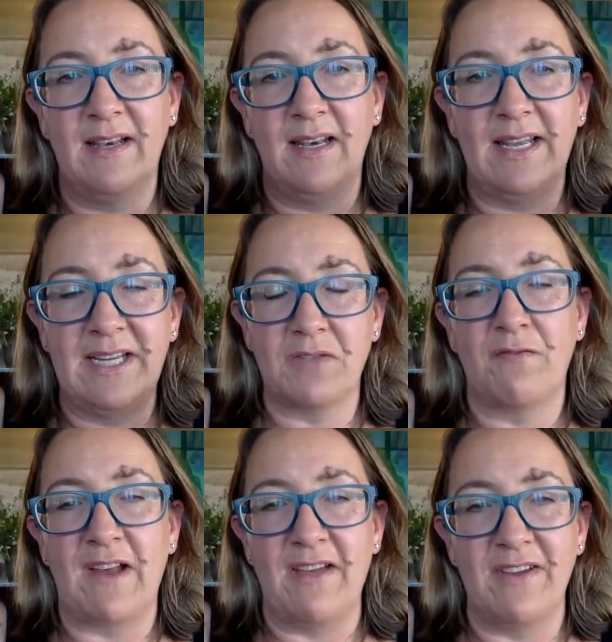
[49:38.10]
leach
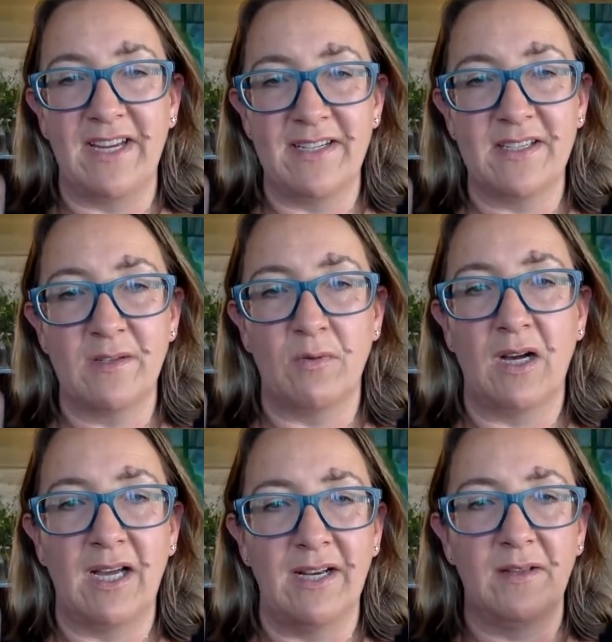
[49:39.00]
flavour into the
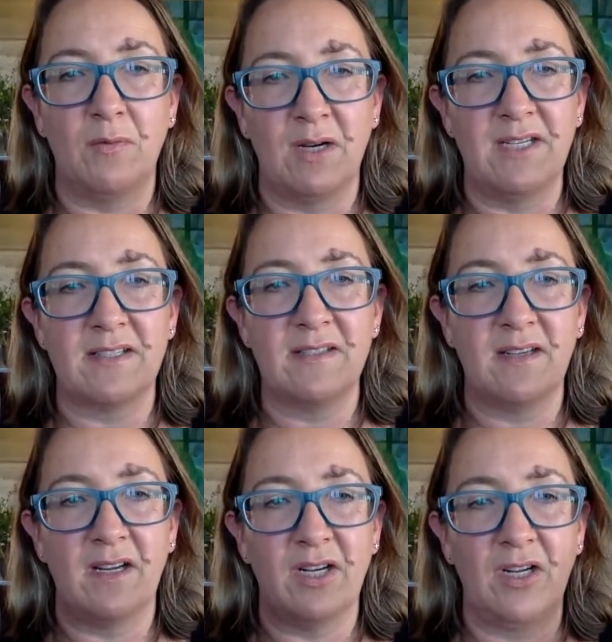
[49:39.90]
wine and the wine
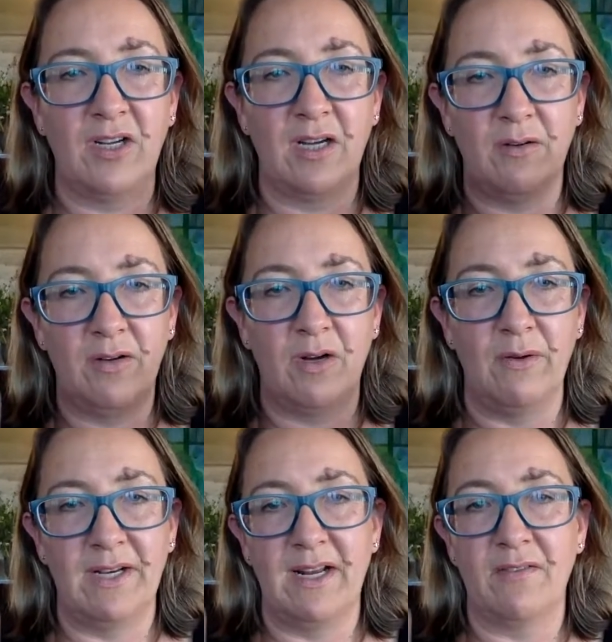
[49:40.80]
doesn't kind of
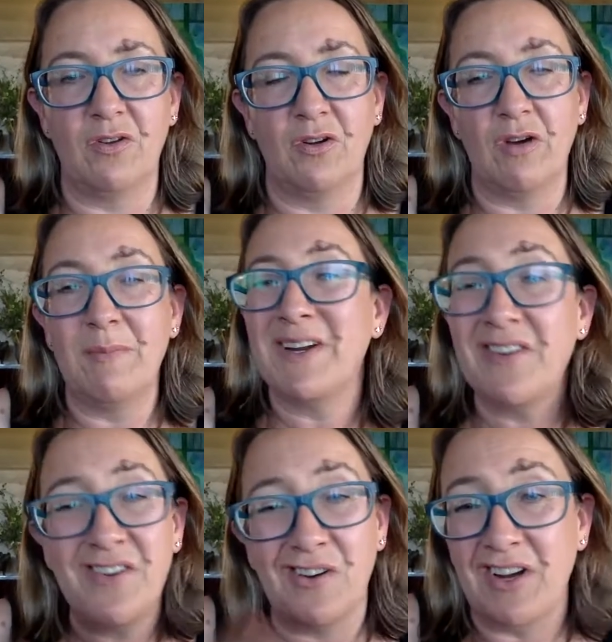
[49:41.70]
go in and out of the concrete. But
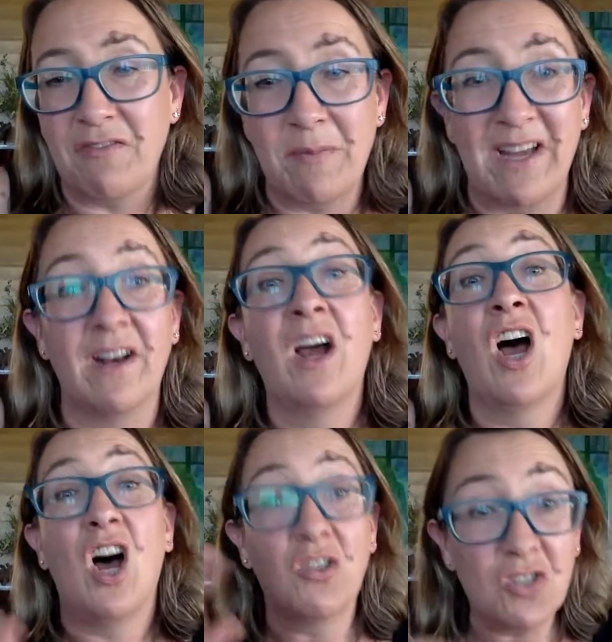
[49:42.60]
I don't know enough about it.
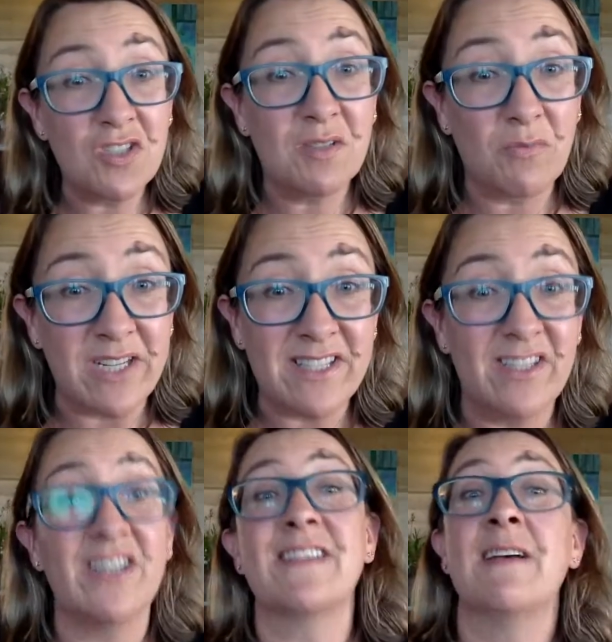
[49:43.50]
I'll do some
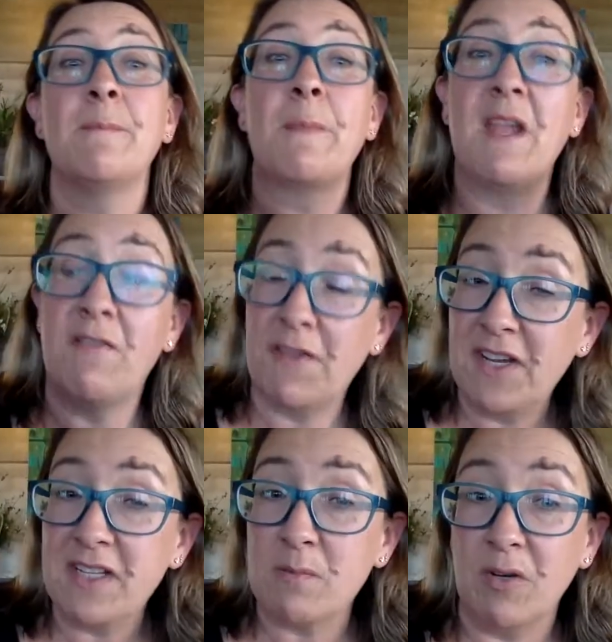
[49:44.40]
research. If I
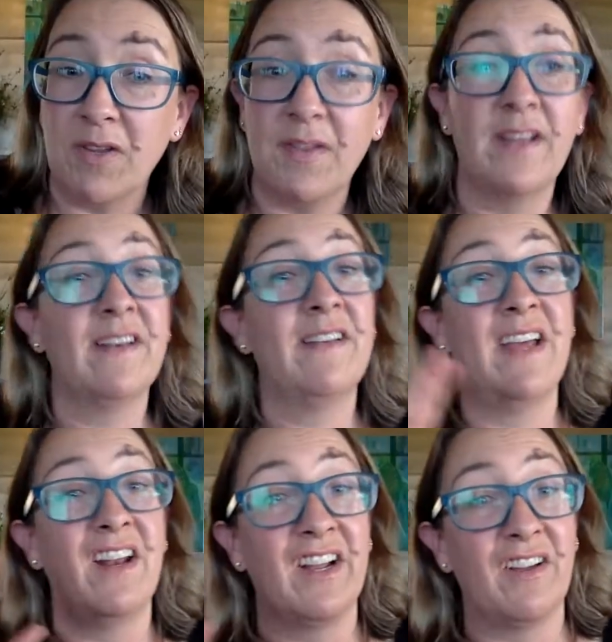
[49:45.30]
think it's worth it
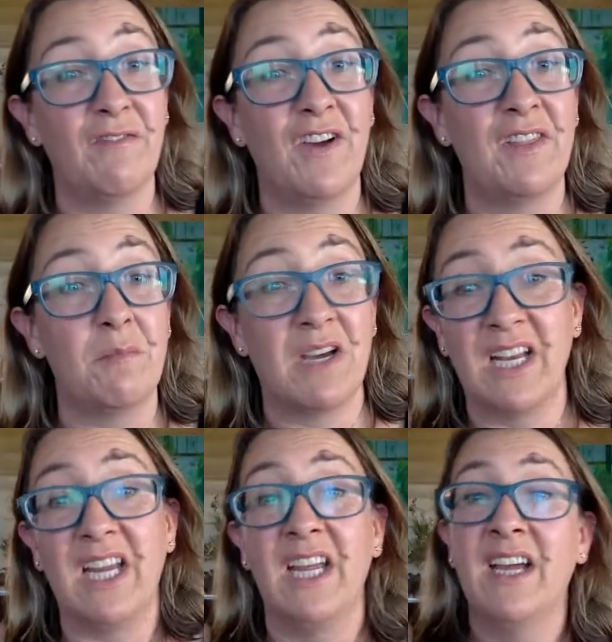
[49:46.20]
and I can find the
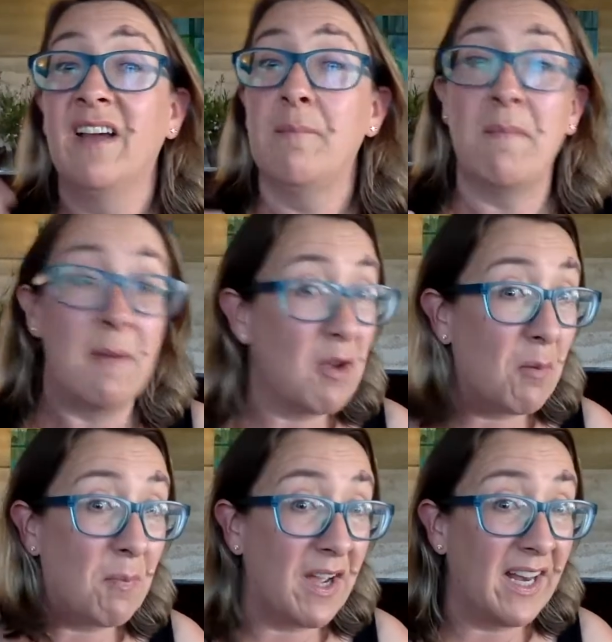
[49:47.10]
money, maybe
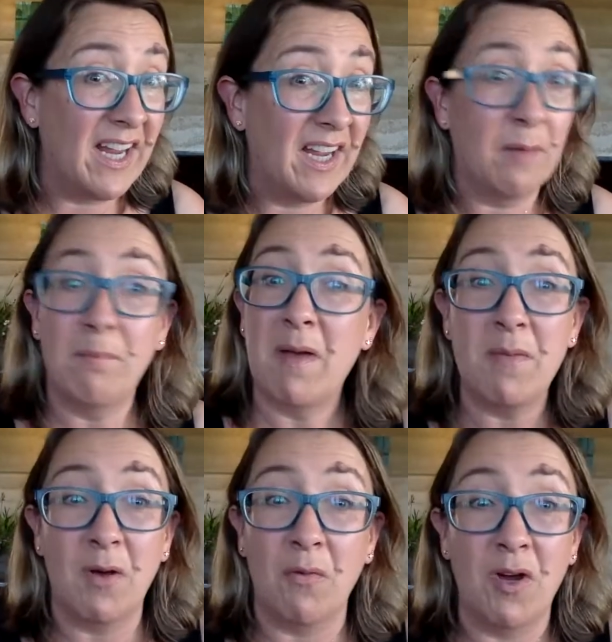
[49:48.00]
I'll buy an egg.
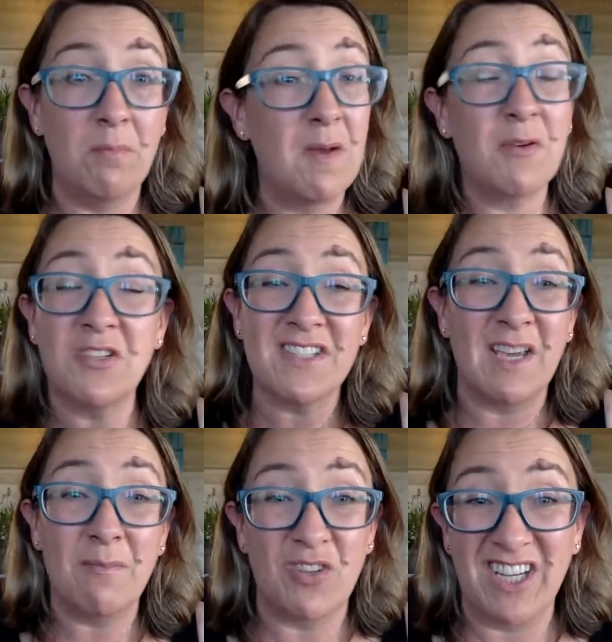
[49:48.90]
Maybe I won't. Maybe I'll just
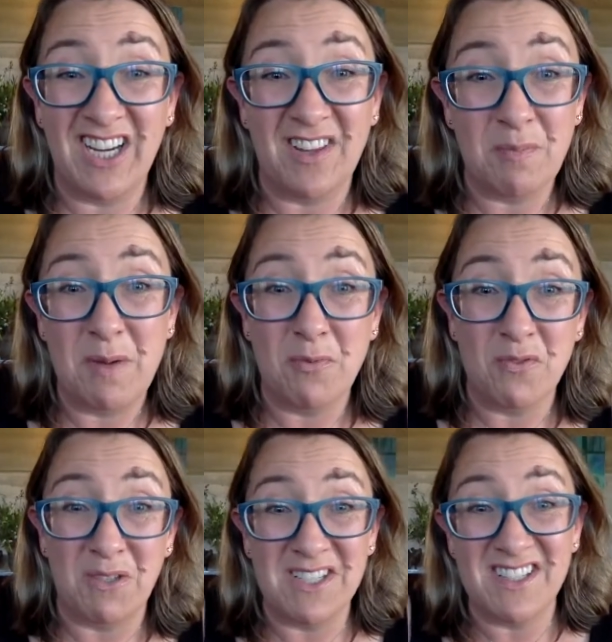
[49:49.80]
keep drinking other
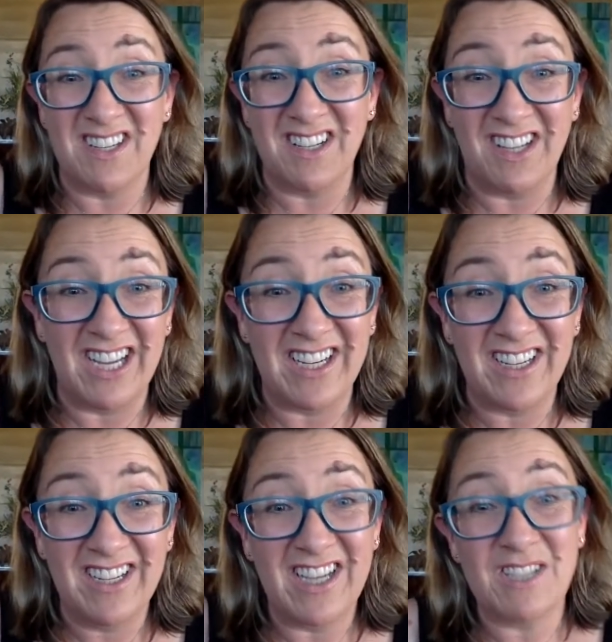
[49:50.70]
people's wines that I like,
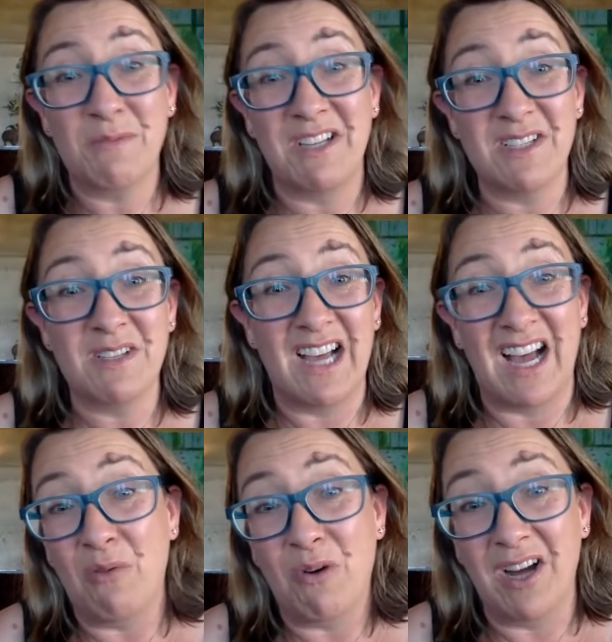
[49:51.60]
as well as
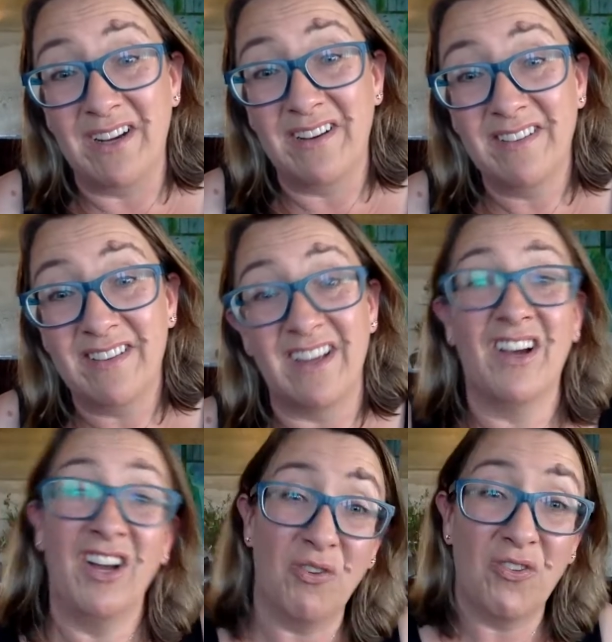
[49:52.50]
our wine that
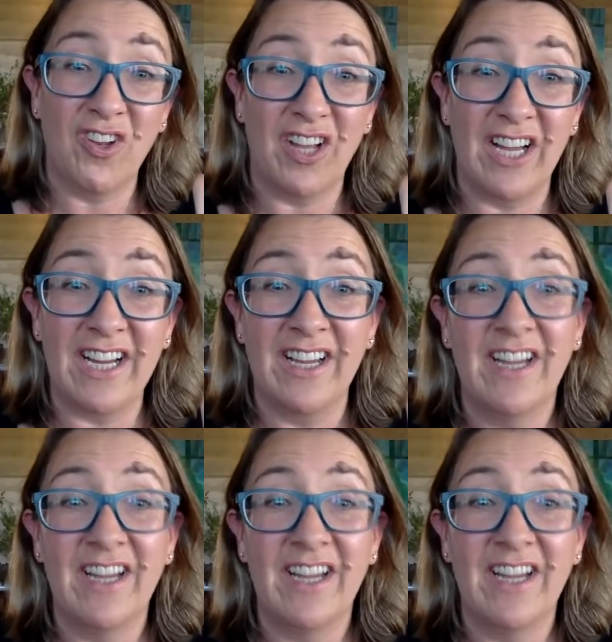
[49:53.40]
I also like.